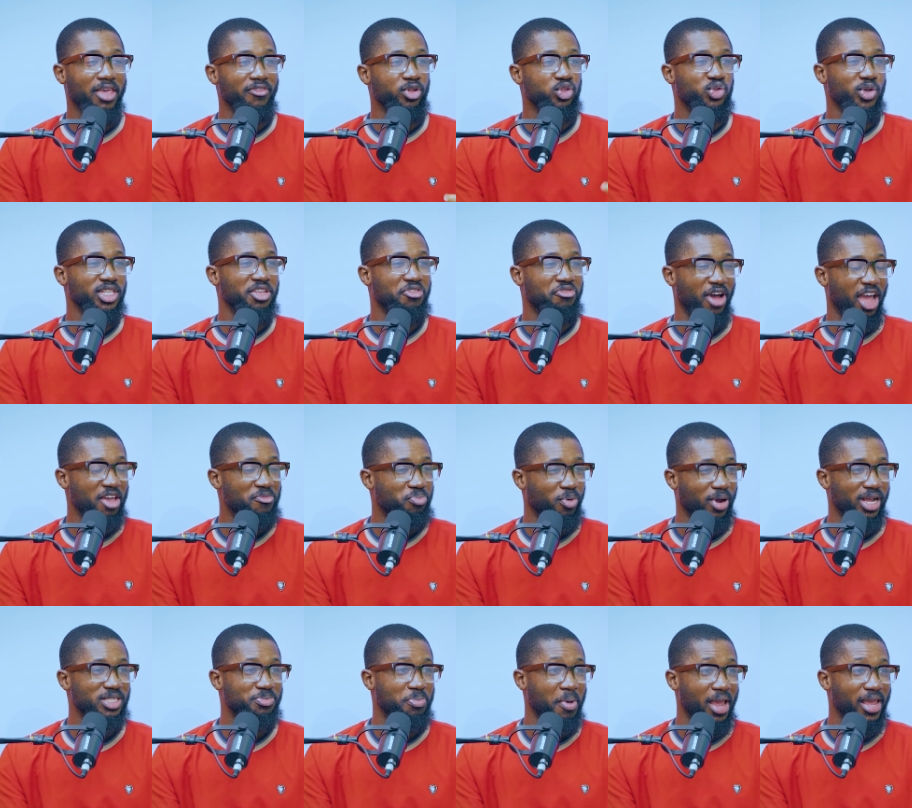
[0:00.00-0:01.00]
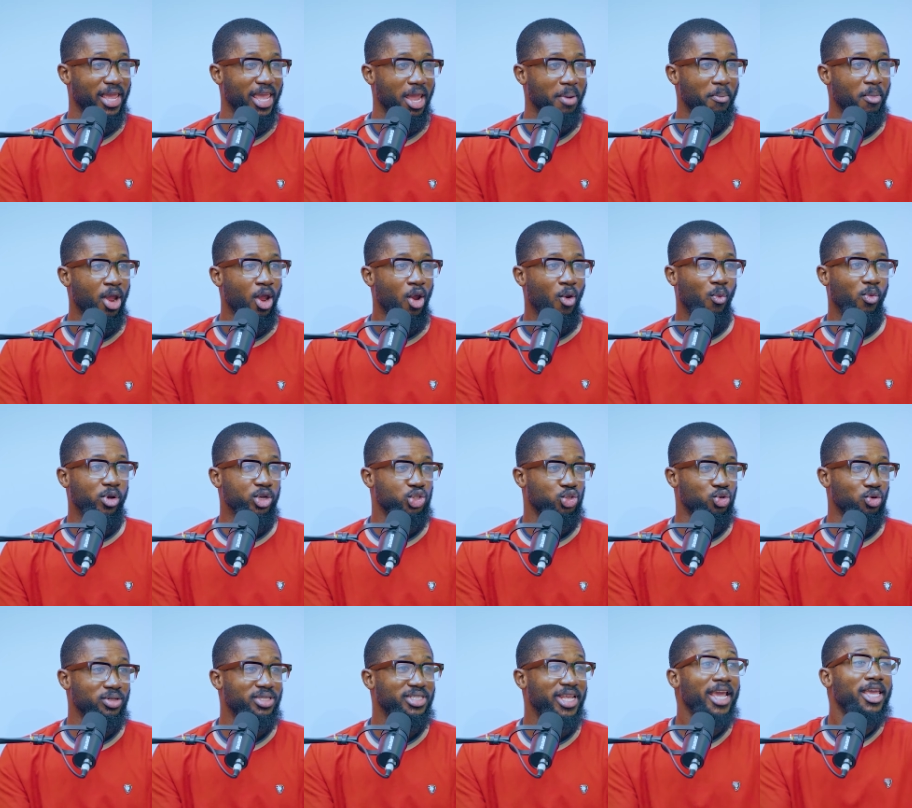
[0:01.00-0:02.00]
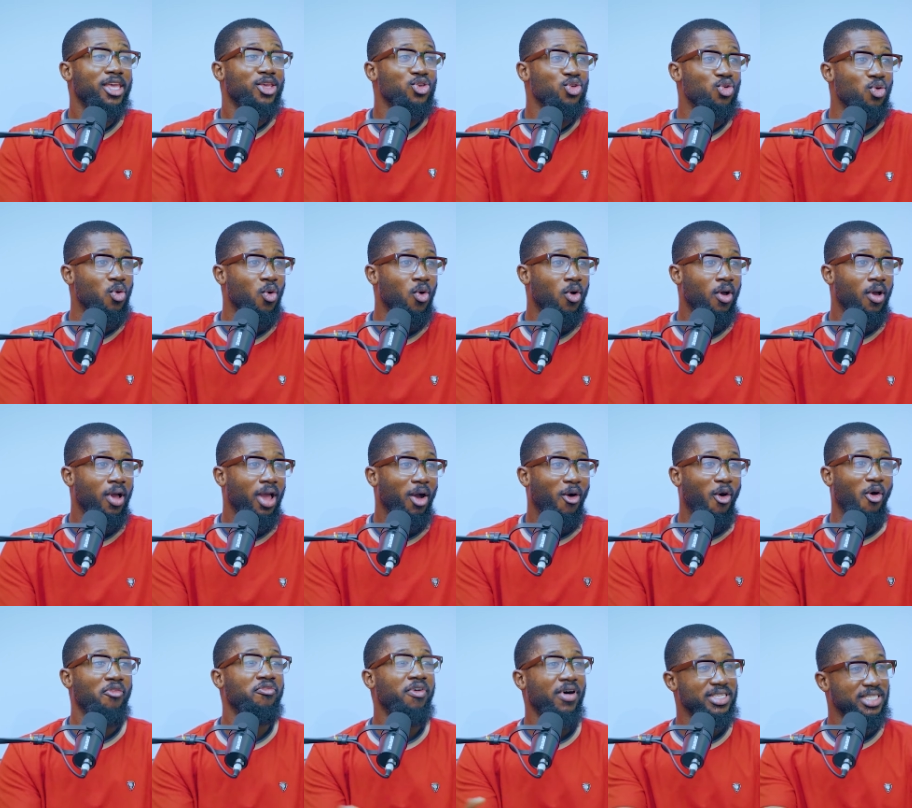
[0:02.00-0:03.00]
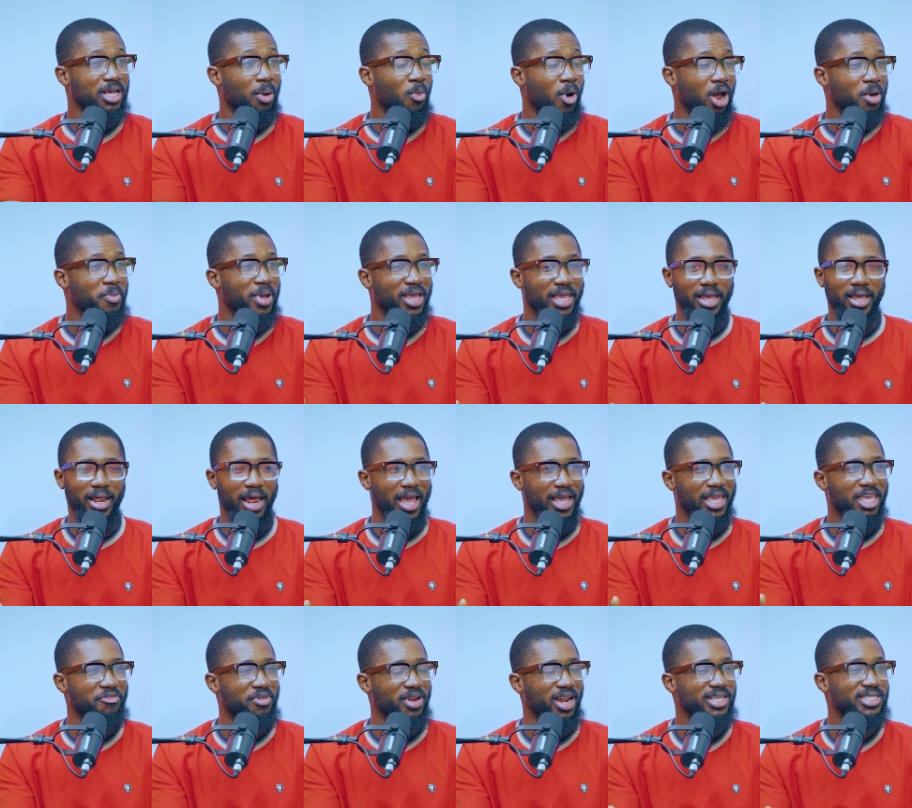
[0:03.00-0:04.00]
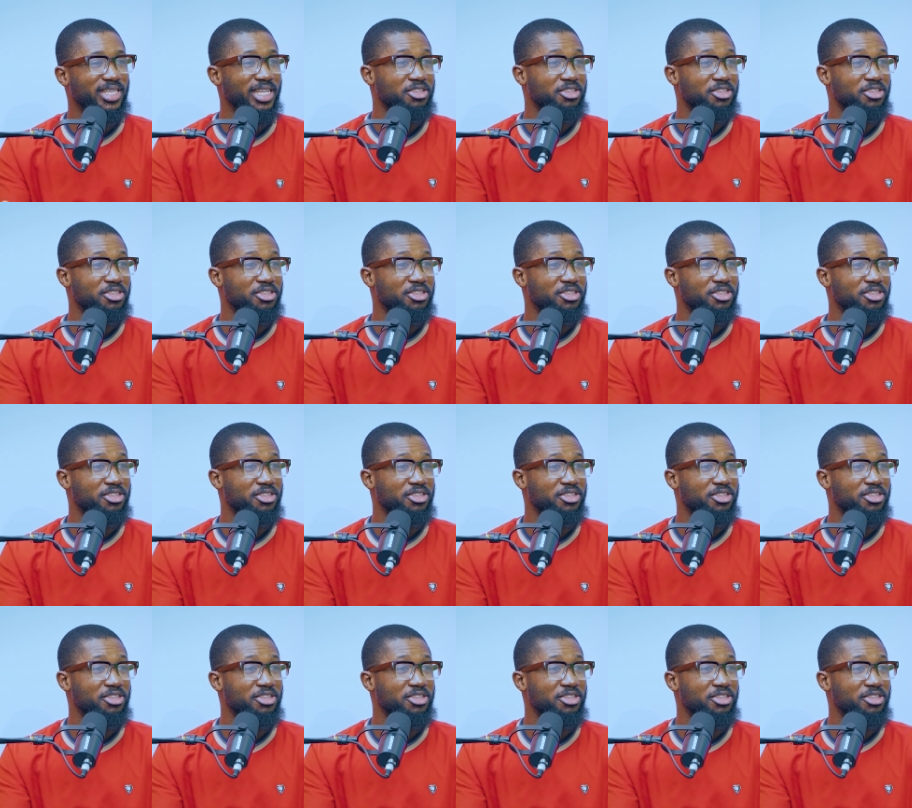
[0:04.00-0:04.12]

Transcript: given 25 points per game, we should take you over someone making uh, giving us